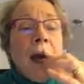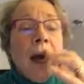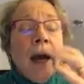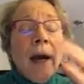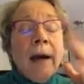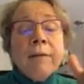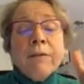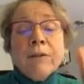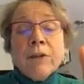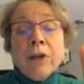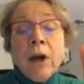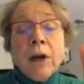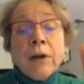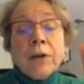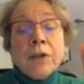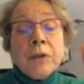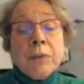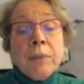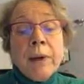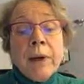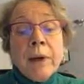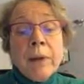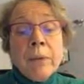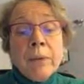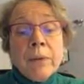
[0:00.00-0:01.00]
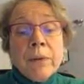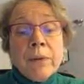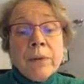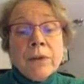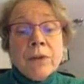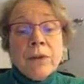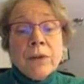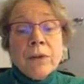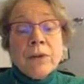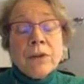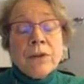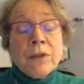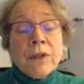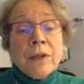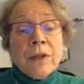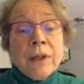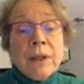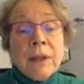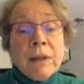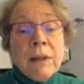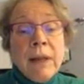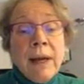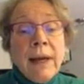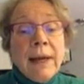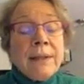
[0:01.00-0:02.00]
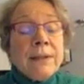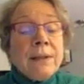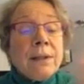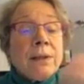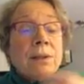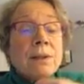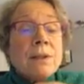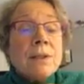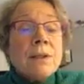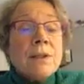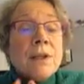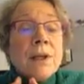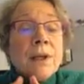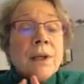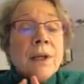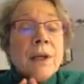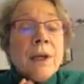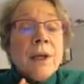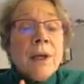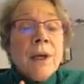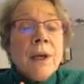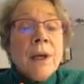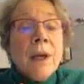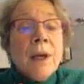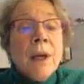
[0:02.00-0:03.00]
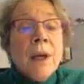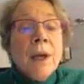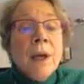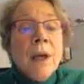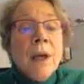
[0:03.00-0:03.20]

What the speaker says: I've talked about with the Durksen and Klassen study